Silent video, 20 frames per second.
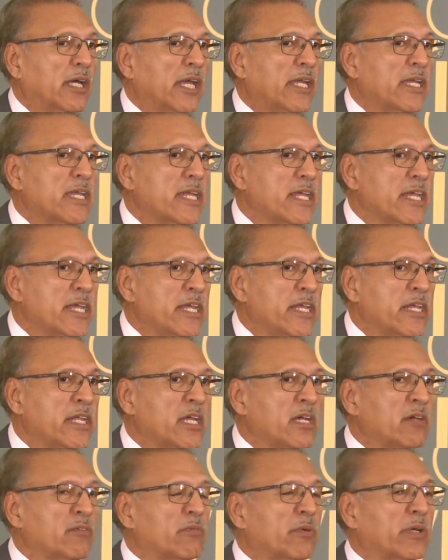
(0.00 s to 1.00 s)
an
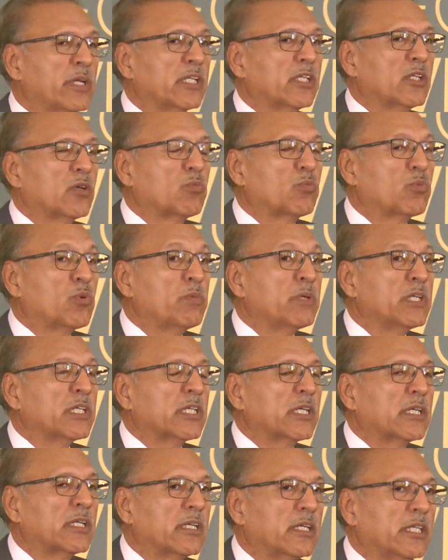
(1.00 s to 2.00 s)
area where the woman
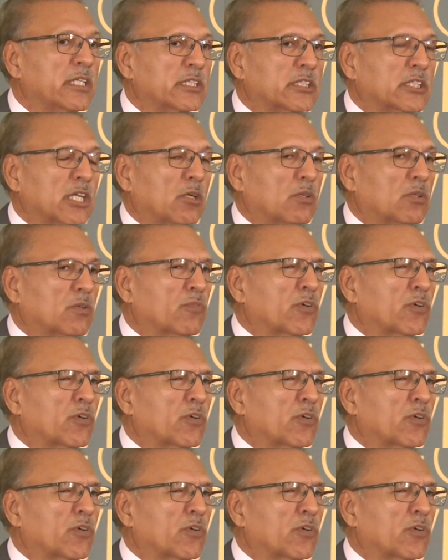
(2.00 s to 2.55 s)
can reach out.